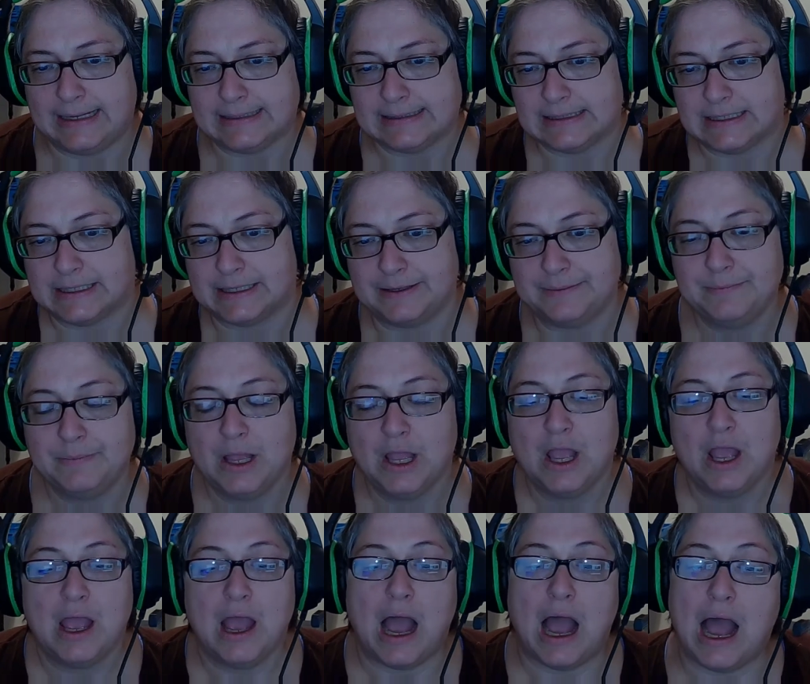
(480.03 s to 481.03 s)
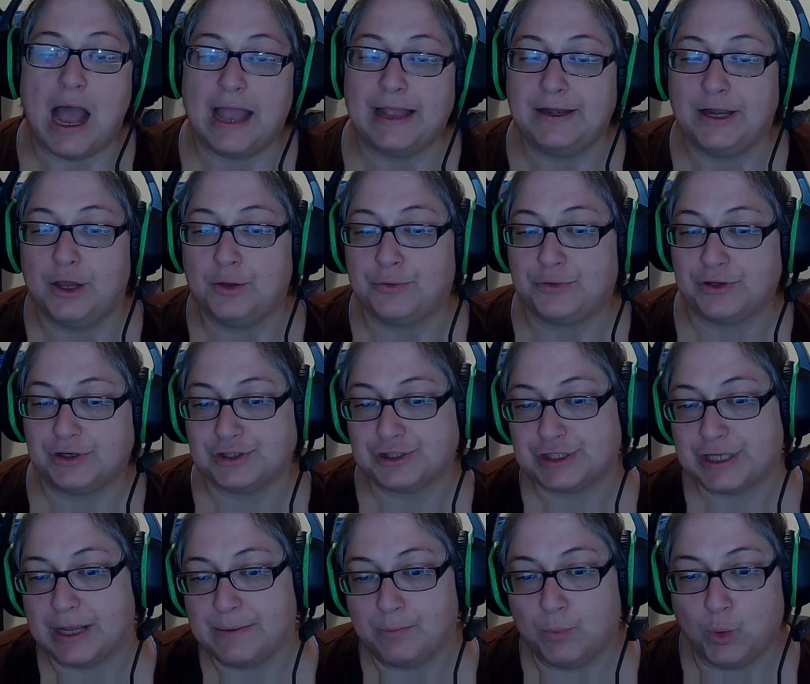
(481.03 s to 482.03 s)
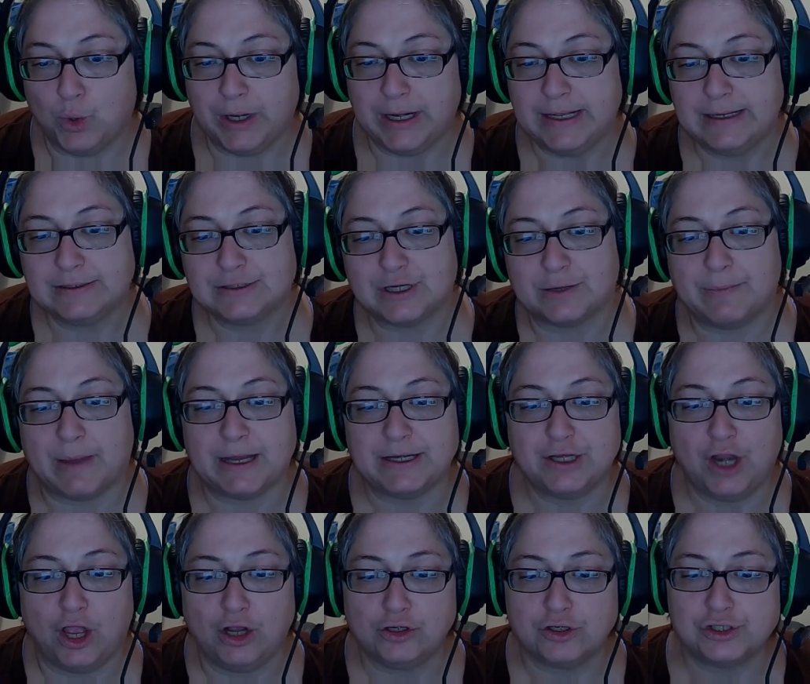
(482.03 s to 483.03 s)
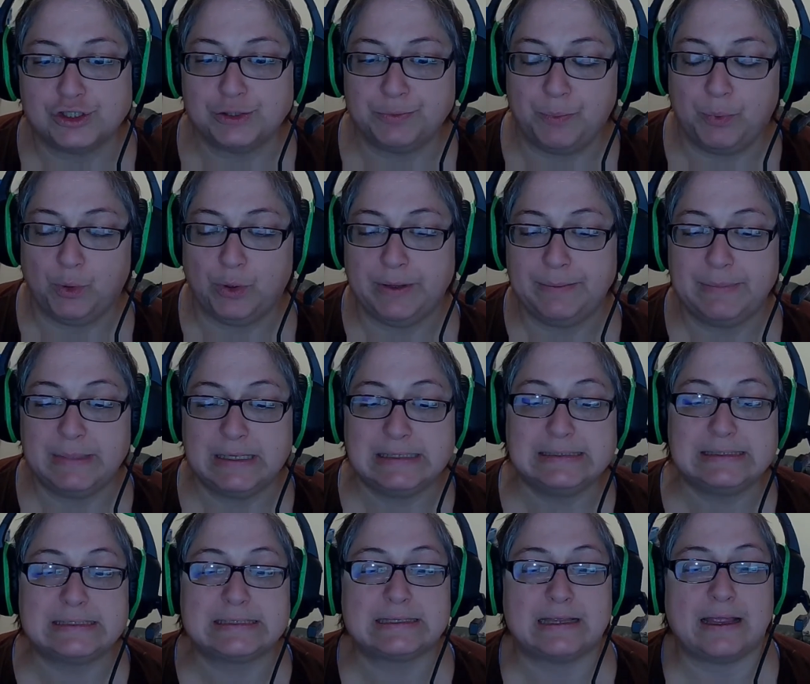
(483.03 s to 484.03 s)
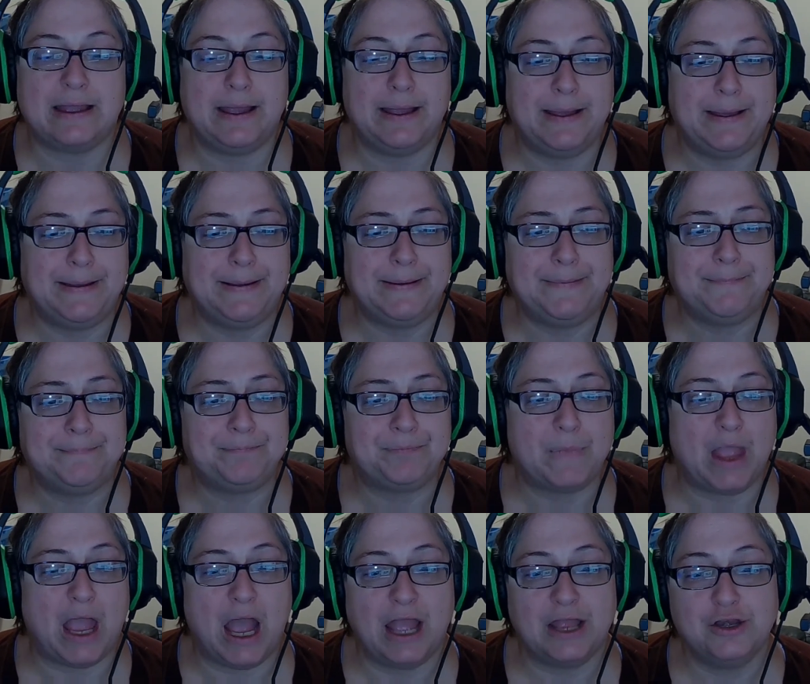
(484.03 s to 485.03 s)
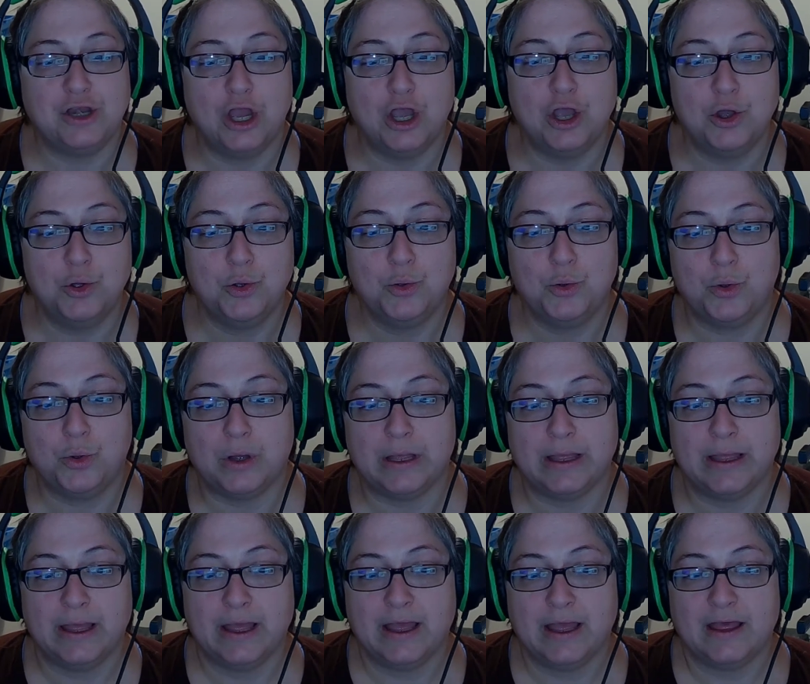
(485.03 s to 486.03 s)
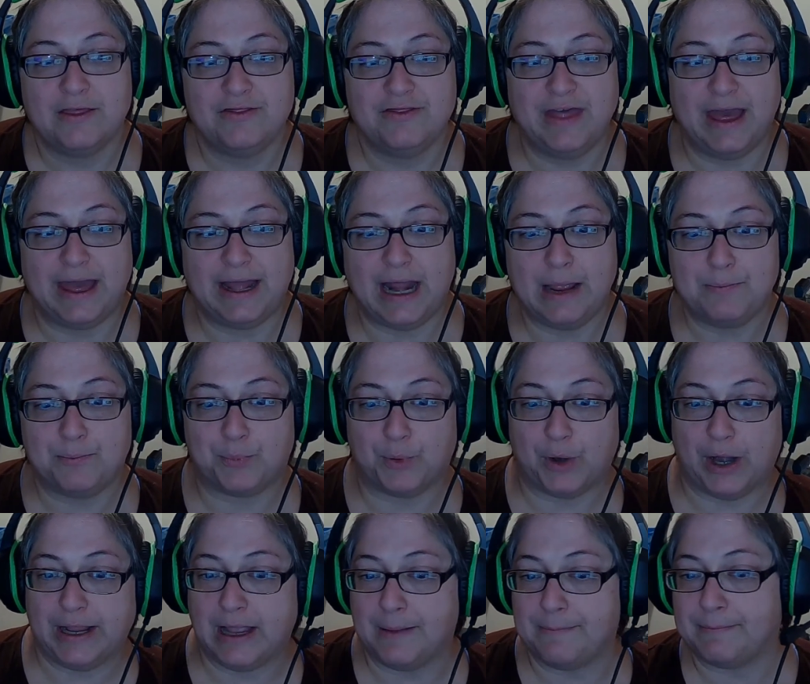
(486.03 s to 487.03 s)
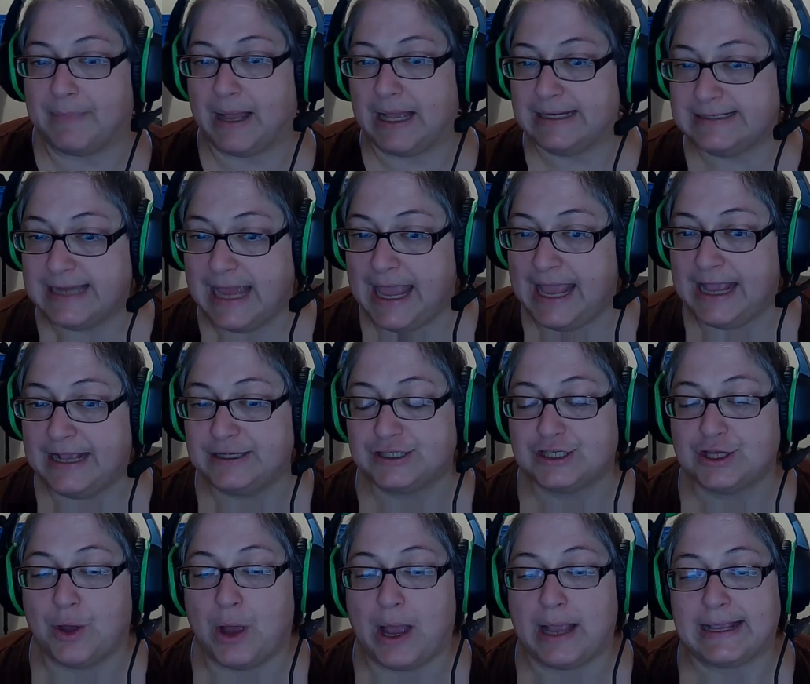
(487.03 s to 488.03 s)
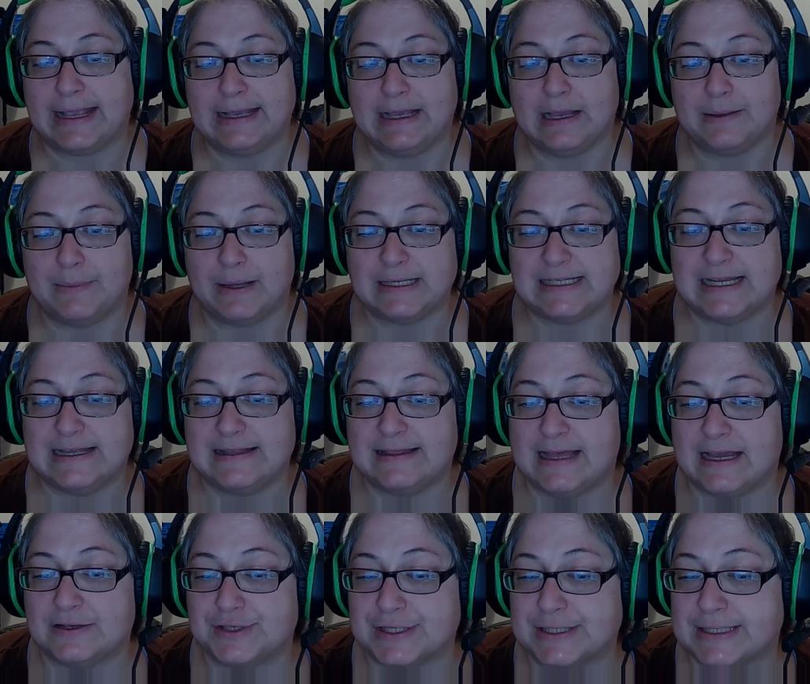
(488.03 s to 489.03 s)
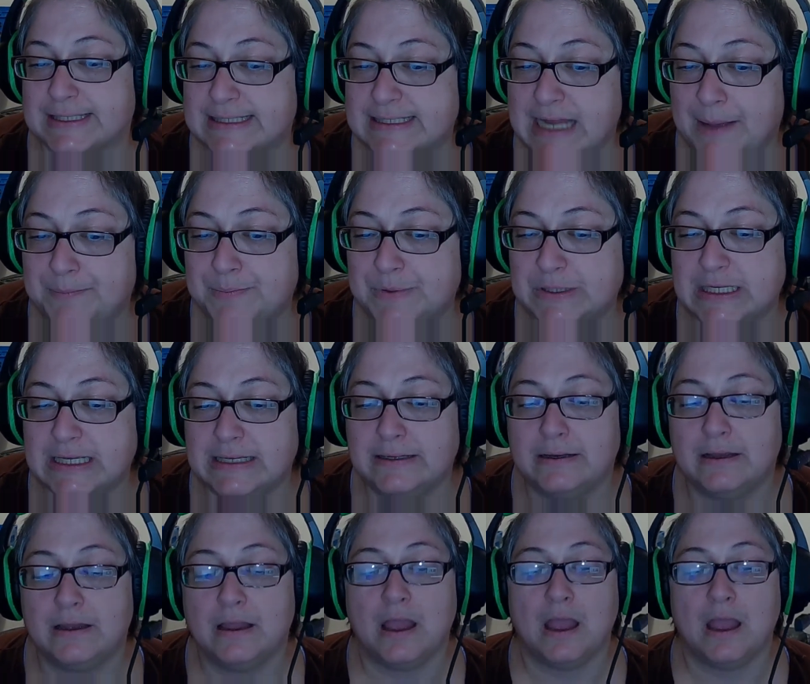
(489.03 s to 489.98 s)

of time. I know Thursday mornings are my doctor's appointments. I know that I break up my day so I can get my 10,000 steps in.